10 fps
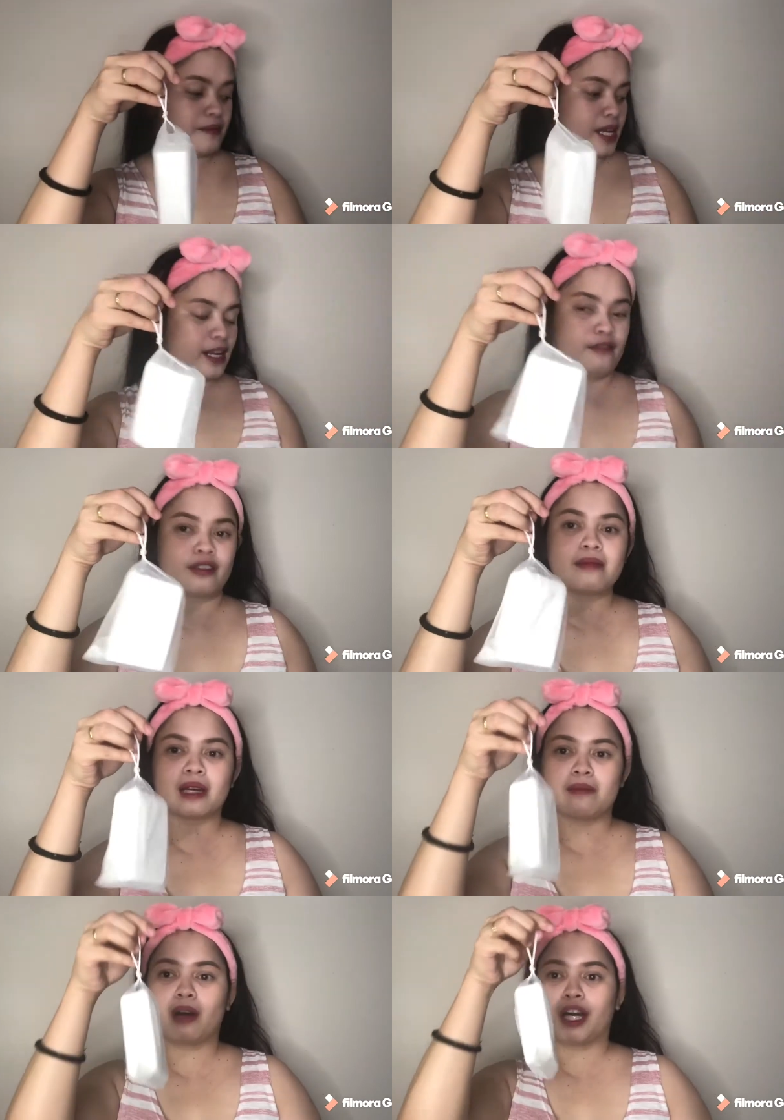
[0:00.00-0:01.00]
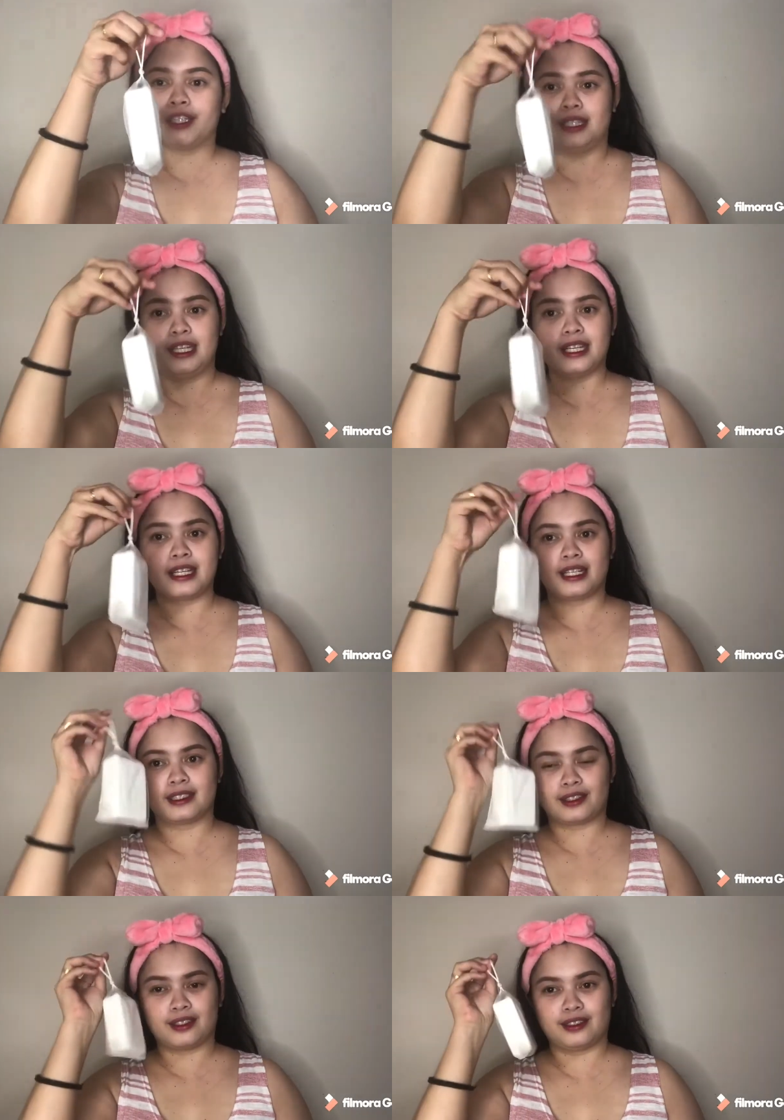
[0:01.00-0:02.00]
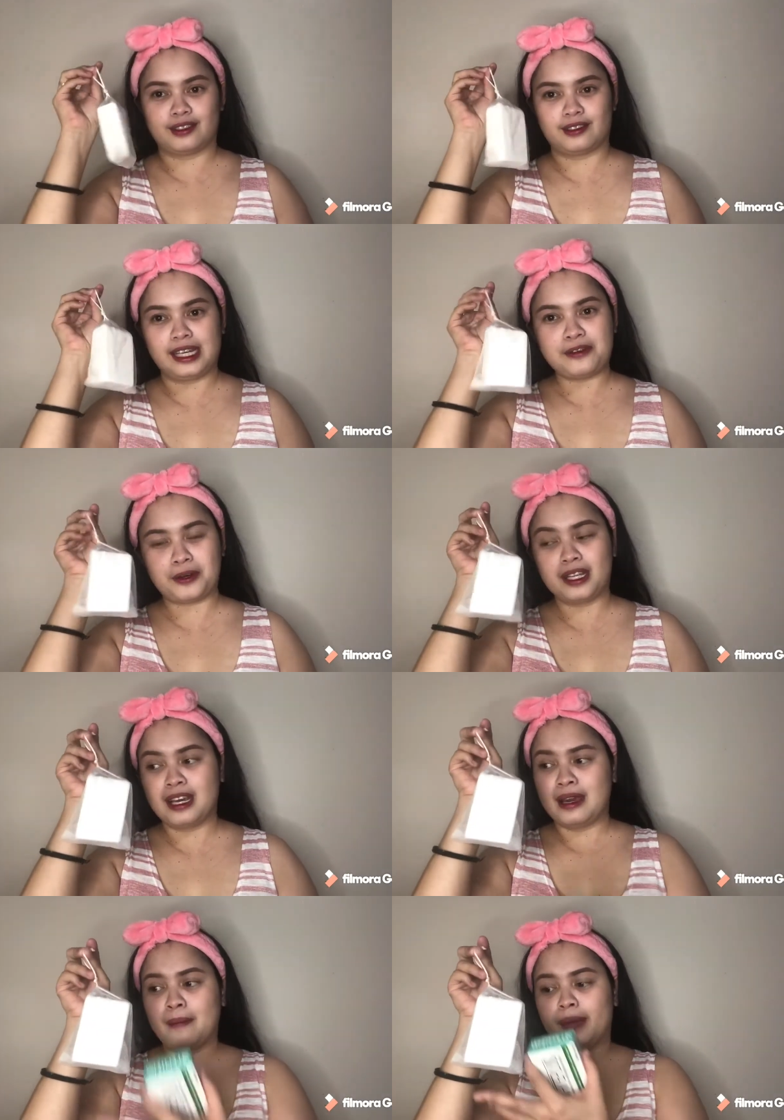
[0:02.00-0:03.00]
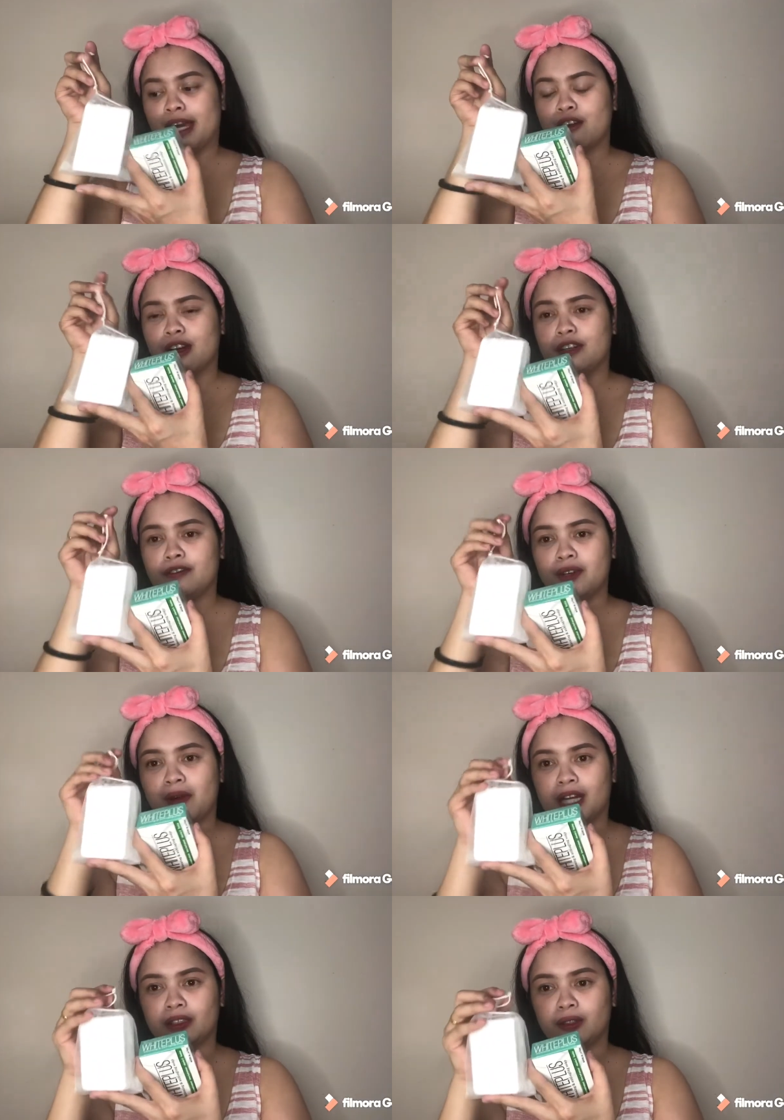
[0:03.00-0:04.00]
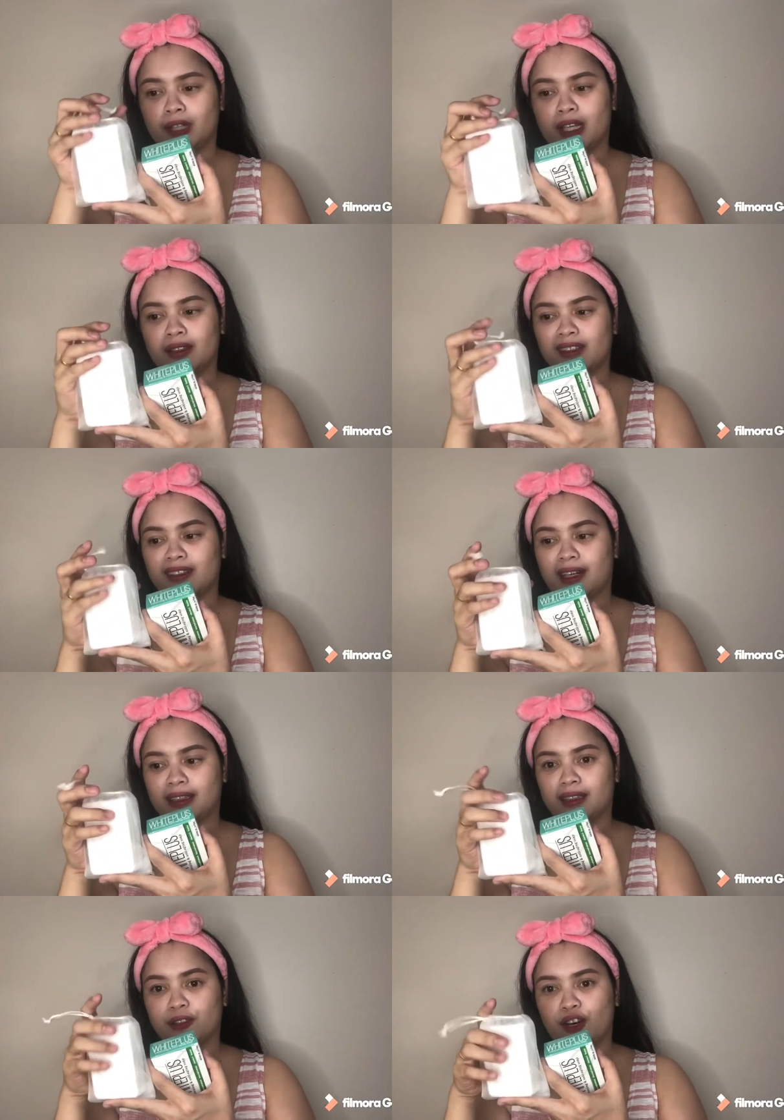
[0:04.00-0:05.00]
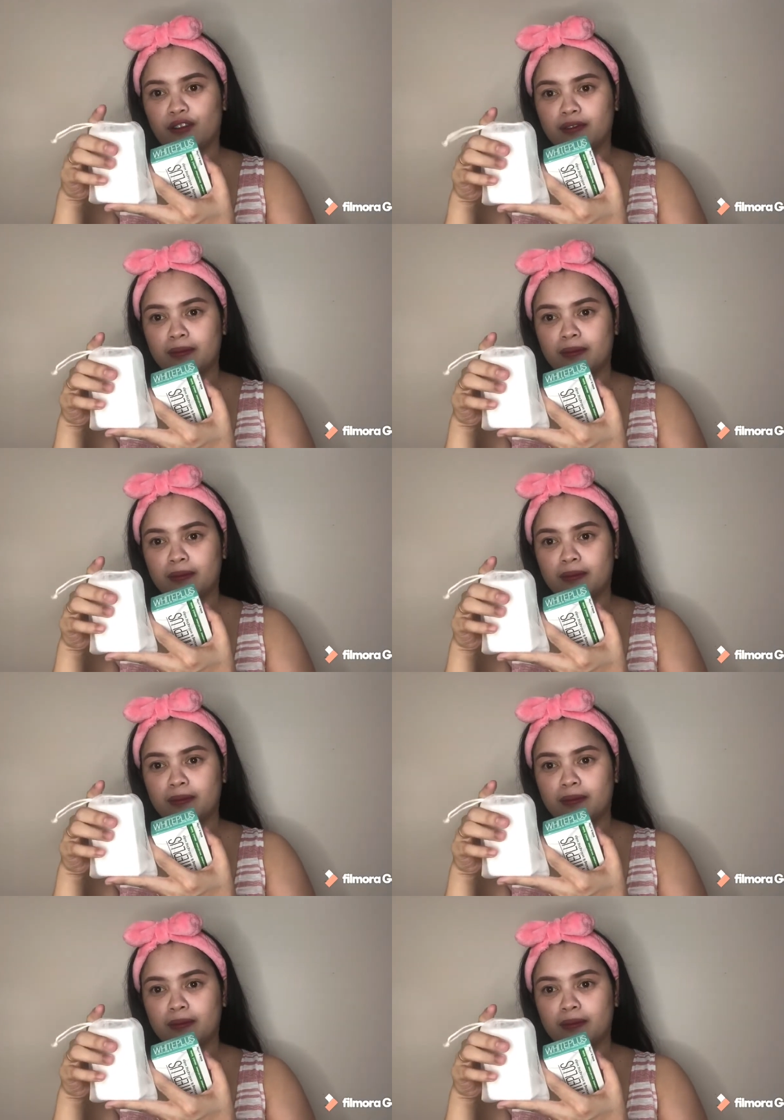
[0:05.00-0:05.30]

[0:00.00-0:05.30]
na rin for my body. So, yun. Pero, if you want, you can cut it off.